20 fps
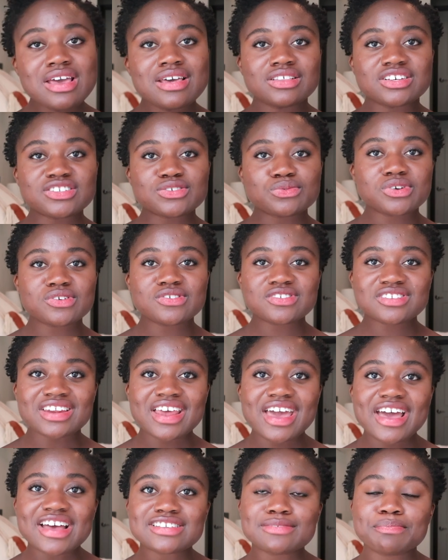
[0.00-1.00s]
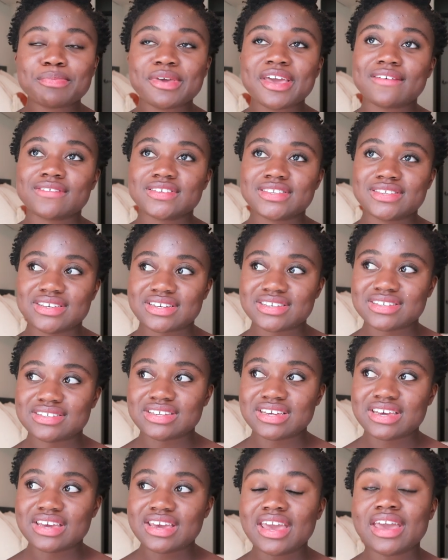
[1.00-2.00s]
This one was an SPF
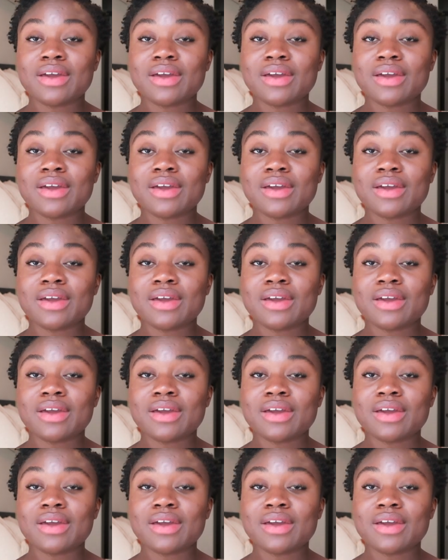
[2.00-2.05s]
60.